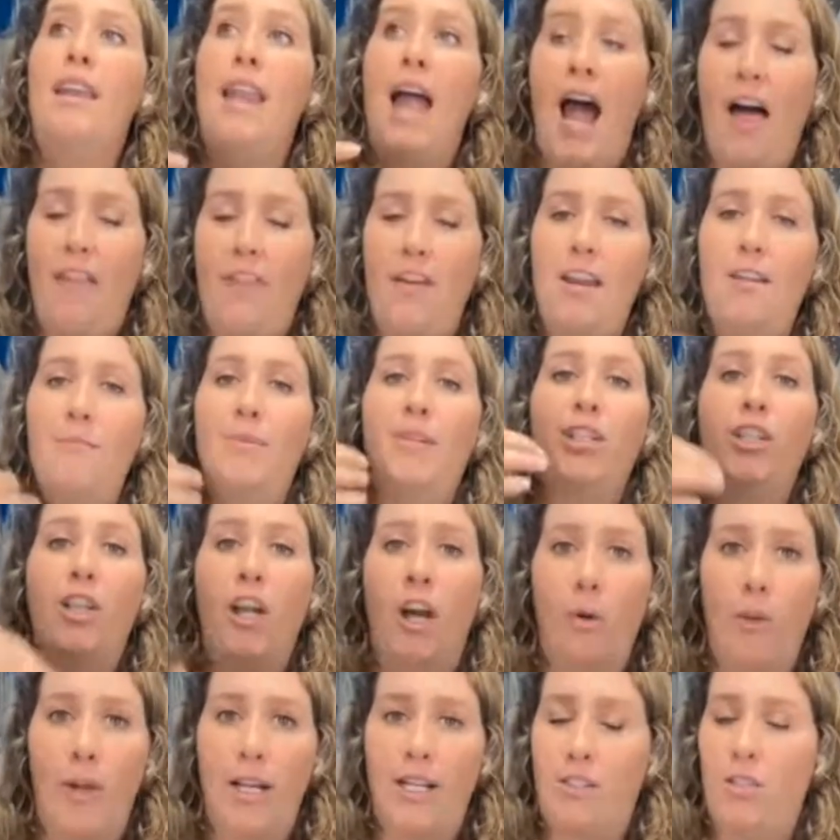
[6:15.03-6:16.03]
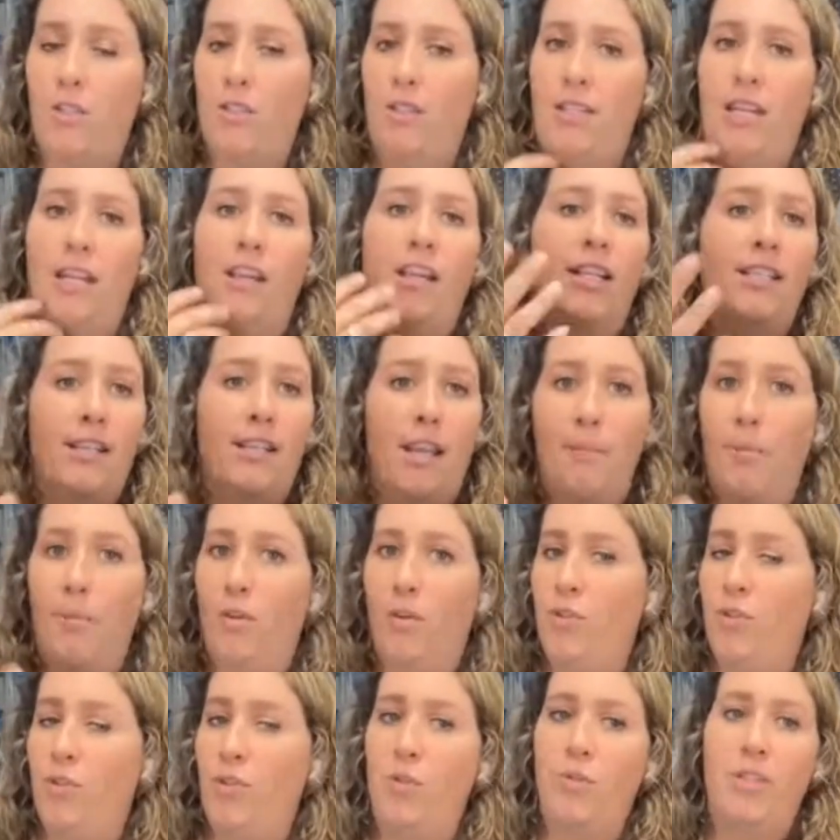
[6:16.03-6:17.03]
now that I've been going to, say,
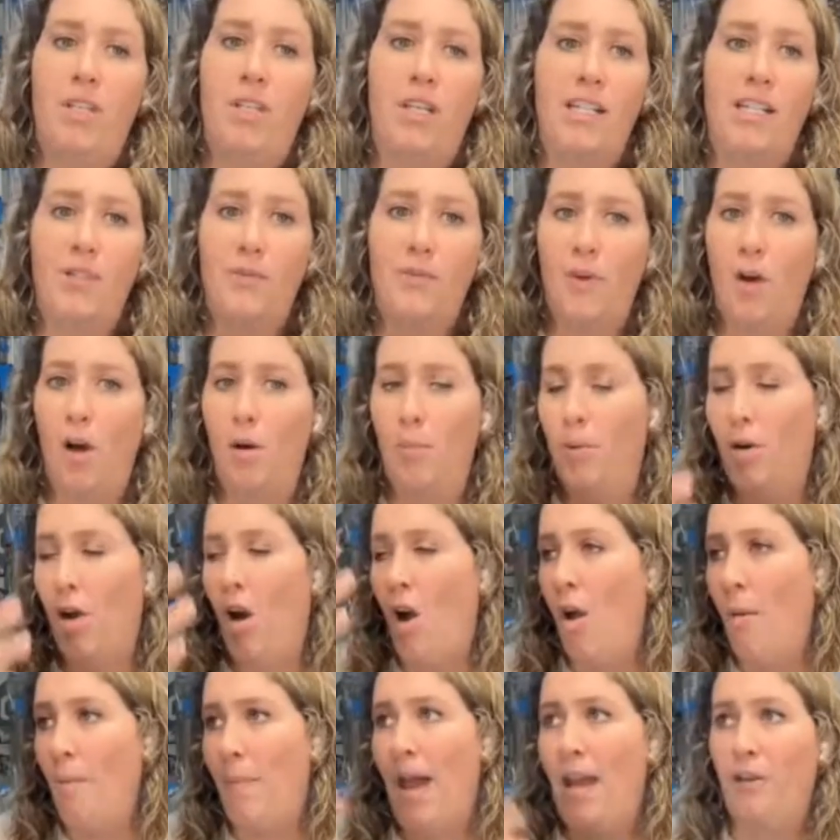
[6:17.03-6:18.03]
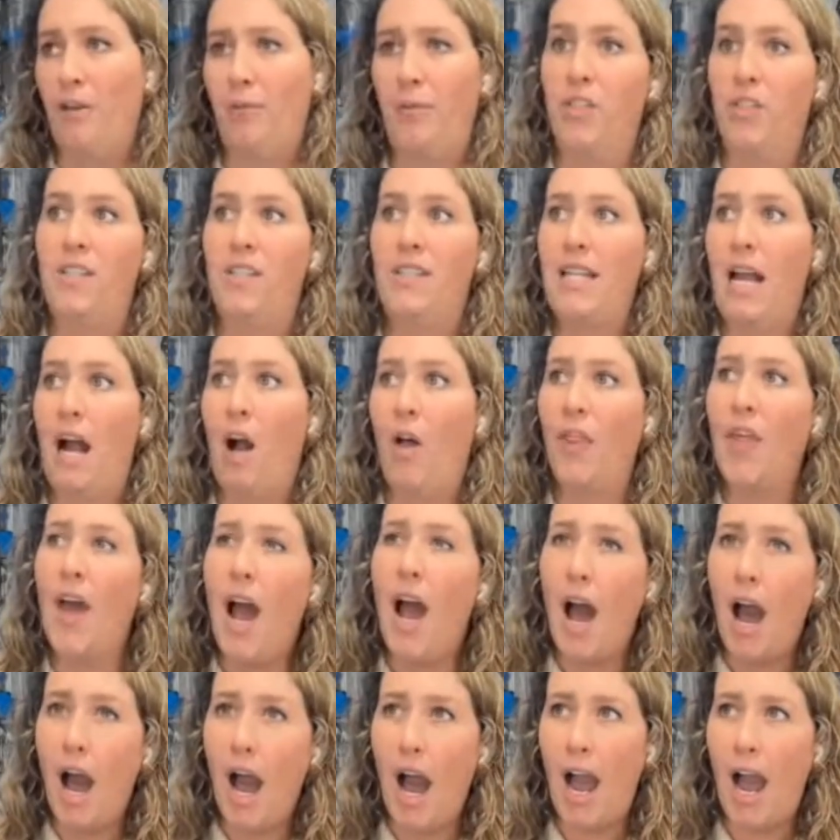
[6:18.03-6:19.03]
example, Zoo City's Fall Brawl and Battle for the South,
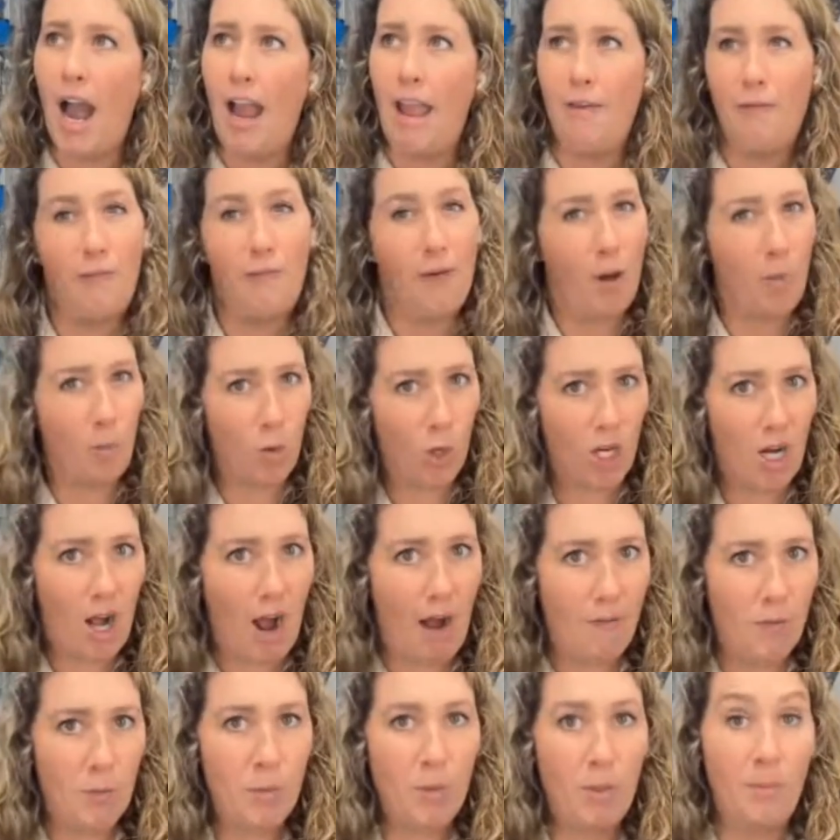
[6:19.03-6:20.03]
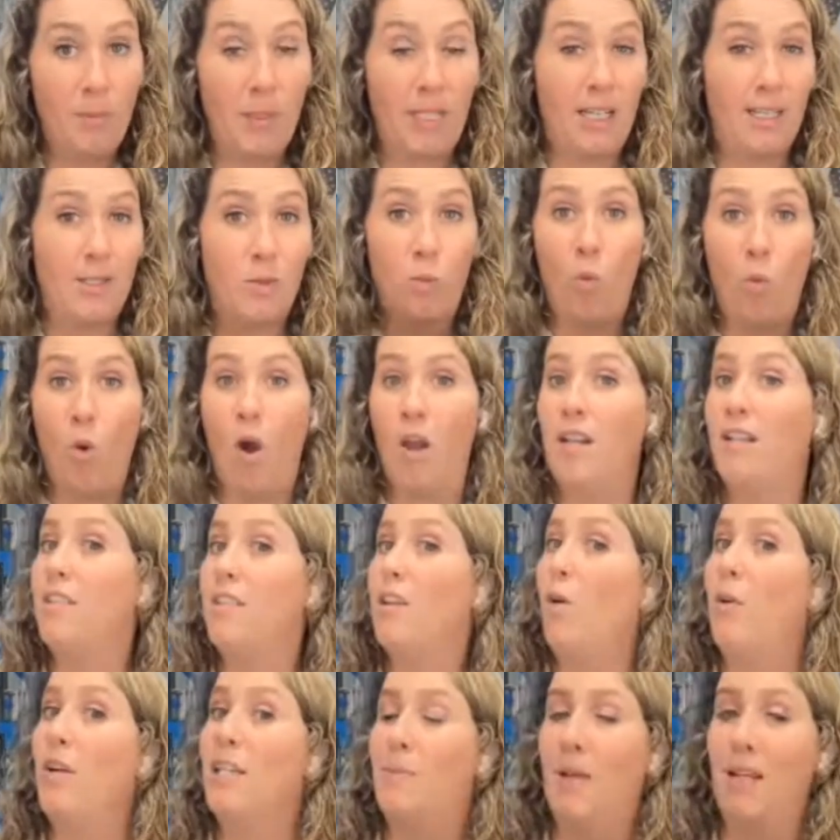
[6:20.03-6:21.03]
I felt more comfortable because one,
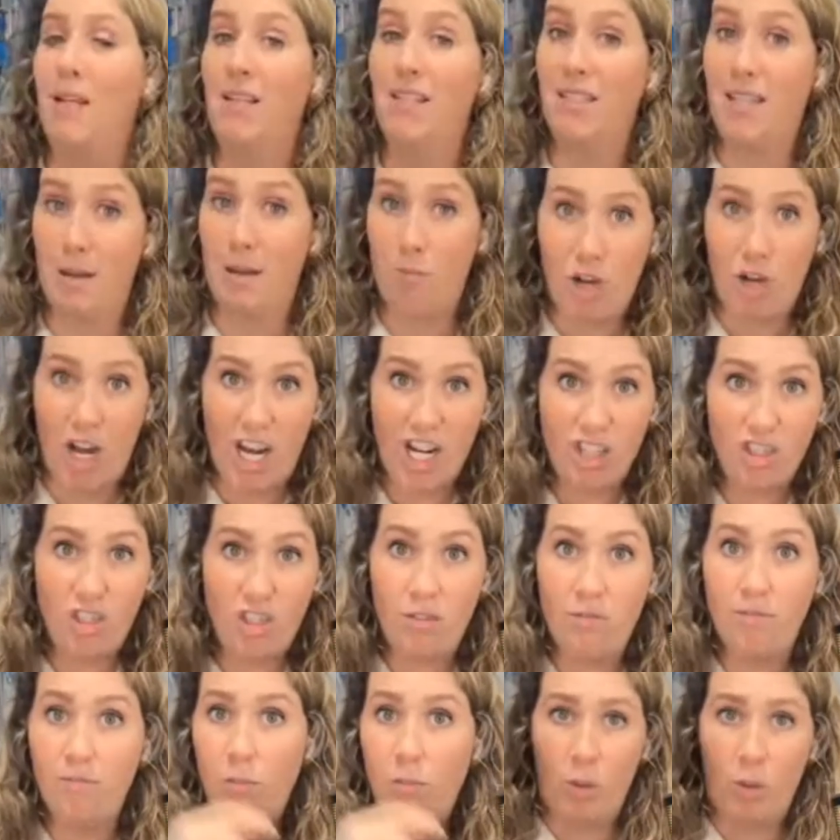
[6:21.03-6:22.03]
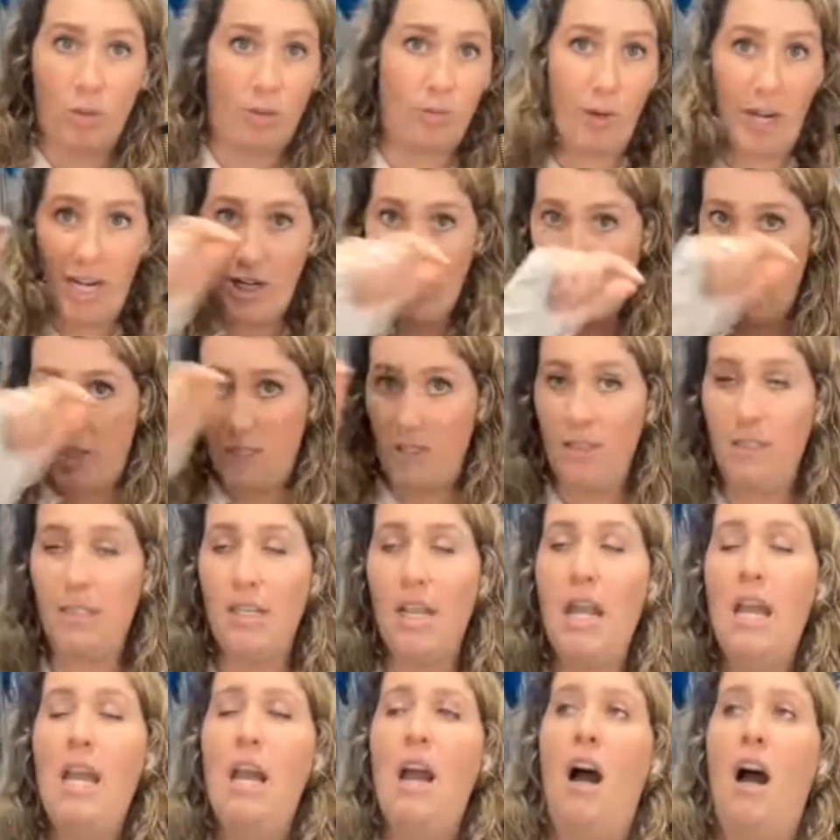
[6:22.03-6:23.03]
it's always been at the same range or ranges.